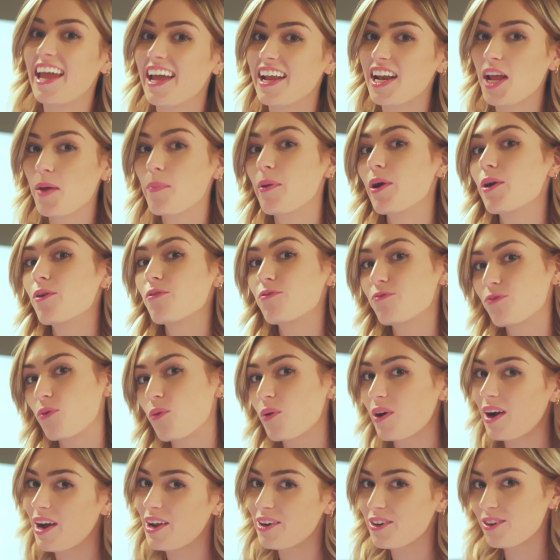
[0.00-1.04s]
and I burned
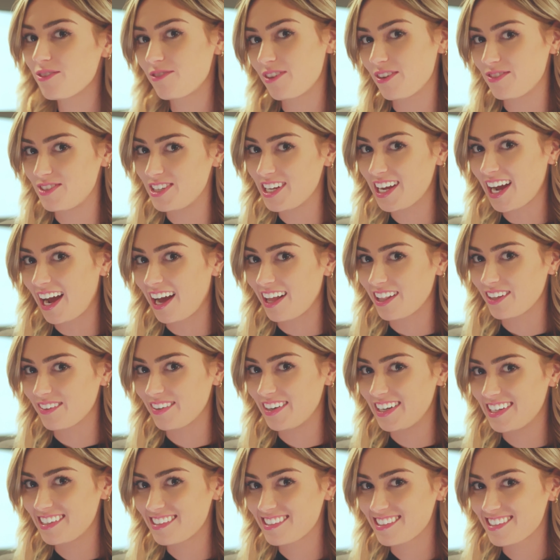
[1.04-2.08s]
450
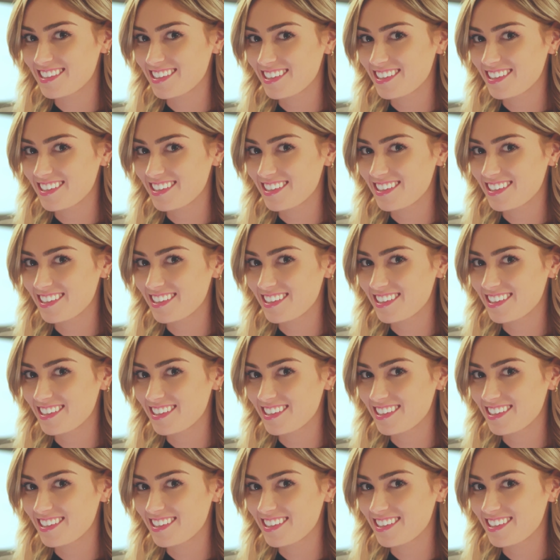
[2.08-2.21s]
calories.